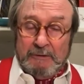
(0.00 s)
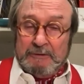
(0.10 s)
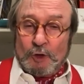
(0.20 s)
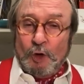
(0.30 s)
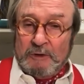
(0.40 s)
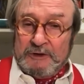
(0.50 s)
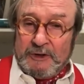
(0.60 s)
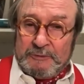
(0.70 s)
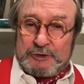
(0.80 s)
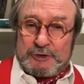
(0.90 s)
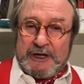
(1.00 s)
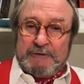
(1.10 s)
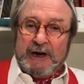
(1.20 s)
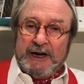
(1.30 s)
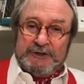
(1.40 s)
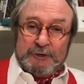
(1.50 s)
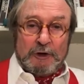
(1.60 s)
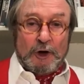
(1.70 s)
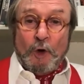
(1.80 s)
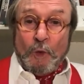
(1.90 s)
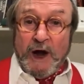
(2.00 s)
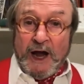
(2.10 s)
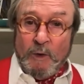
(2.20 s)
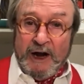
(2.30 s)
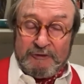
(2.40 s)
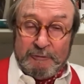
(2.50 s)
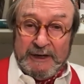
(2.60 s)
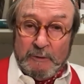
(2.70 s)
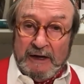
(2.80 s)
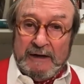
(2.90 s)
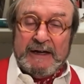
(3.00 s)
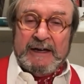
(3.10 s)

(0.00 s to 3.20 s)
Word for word: in Cornwall, in terms of train rides, you're a long way away from anywhere.